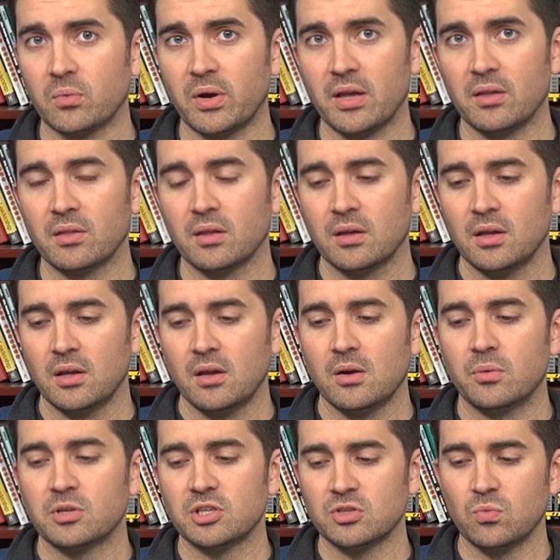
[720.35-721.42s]
with,
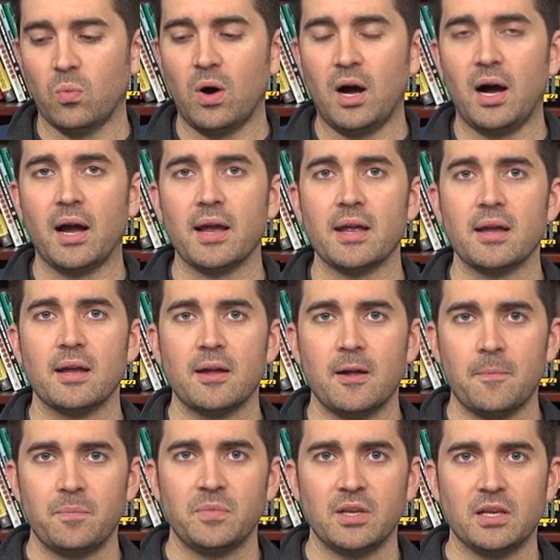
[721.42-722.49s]
which is why
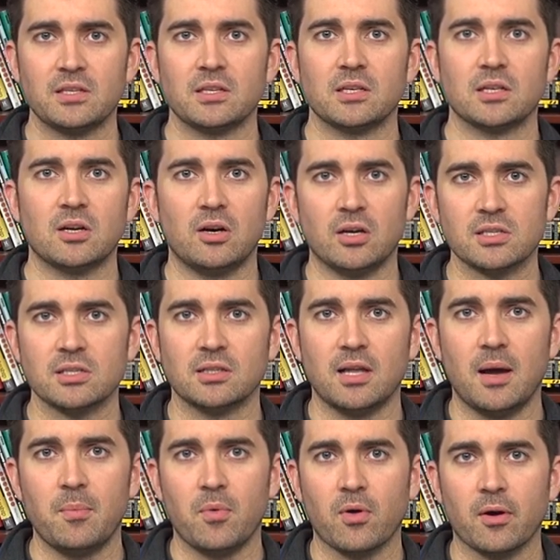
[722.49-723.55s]
it's going to cost a
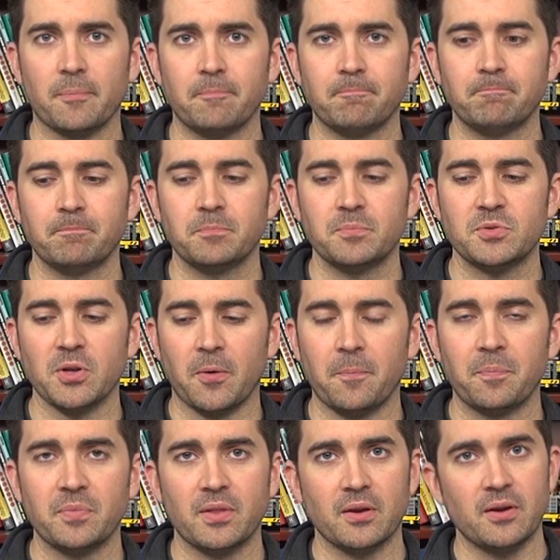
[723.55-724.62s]
lot more. So
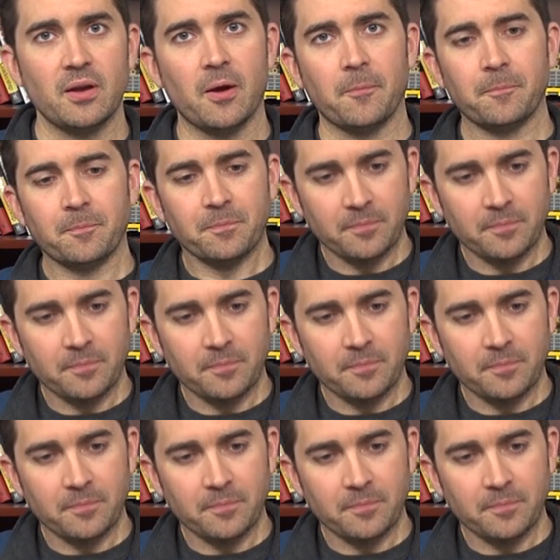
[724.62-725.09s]
there you go.